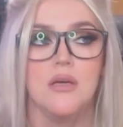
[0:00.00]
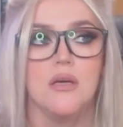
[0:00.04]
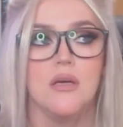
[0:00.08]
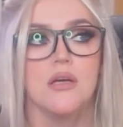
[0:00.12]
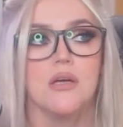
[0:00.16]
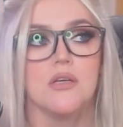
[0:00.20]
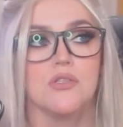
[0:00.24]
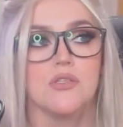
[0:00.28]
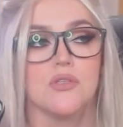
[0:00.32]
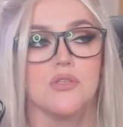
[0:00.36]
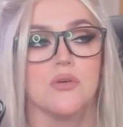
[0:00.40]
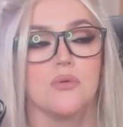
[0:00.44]

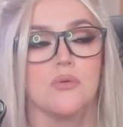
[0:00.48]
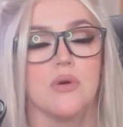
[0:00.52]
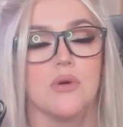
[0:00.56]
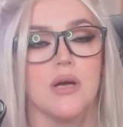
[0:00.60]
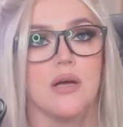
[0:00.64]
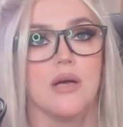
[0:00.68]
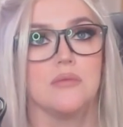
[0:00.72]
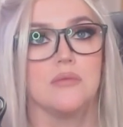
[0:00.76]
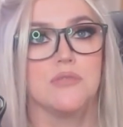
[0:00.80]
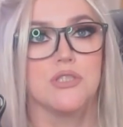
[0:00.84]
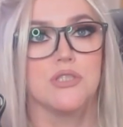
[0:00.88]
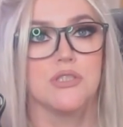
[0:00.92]
So I'm
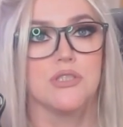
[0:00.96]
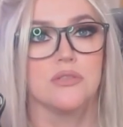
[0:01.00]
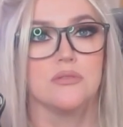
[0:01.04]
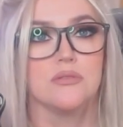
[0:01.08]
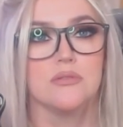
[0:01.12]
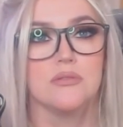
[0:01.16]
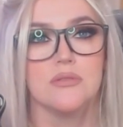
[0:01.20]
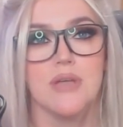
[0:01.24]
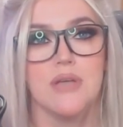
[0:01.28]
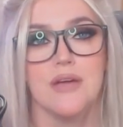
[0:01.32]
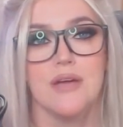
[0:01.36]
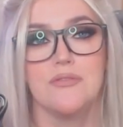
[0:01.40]
sure
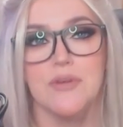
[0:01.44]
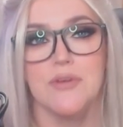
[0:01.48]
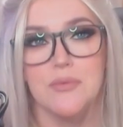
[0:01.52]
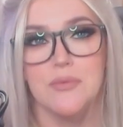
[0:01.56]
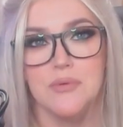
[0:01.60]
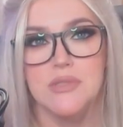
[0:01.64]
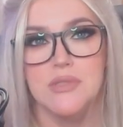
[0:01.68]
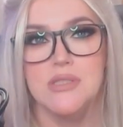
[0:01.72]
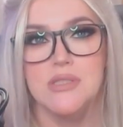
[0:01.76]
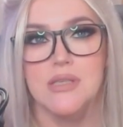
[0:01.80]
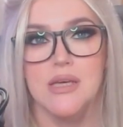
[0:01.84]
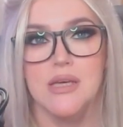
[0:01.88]
everyone's
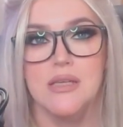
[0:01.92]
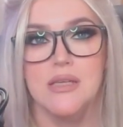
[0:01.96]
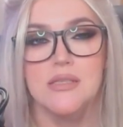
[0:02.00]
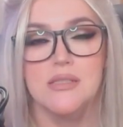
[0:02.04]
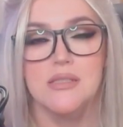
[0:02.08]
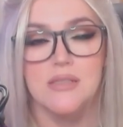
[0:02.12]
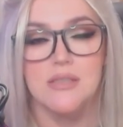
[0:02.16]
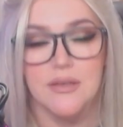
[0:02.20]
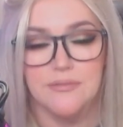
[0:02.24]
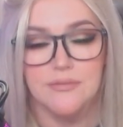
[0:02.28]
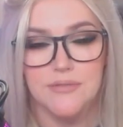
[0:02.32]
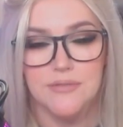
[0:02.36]
skin is
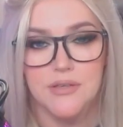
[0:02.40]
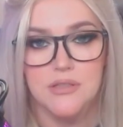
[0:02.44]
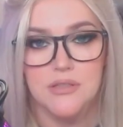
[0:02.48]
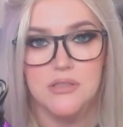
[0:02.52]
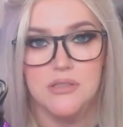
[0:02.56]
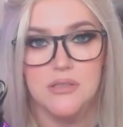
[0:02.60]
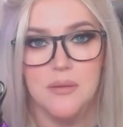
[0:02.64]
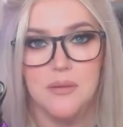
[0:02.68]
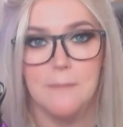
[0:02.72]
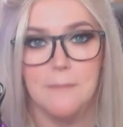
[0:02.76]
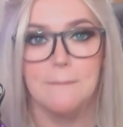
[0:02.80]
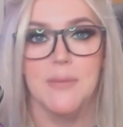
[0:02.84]
different,
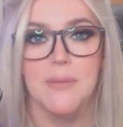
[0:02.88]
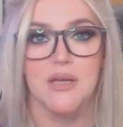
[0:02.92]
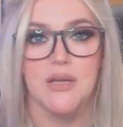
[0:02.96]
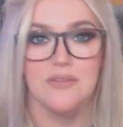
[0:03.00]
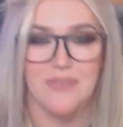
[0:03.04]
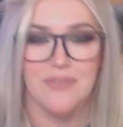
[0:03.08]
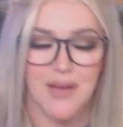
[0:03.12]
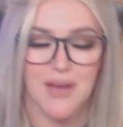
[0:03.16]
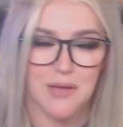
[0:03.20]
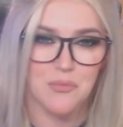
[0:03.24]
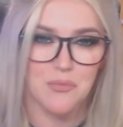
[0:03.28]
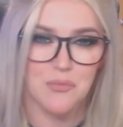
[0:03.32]
but if
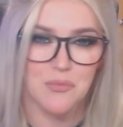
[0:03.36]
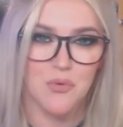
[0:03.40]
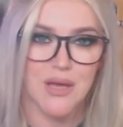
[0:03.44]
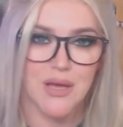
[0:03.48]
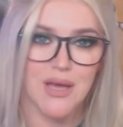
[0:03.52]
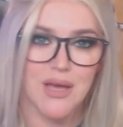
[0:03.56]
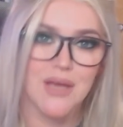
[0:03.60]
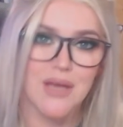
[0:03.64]
I'm okay, you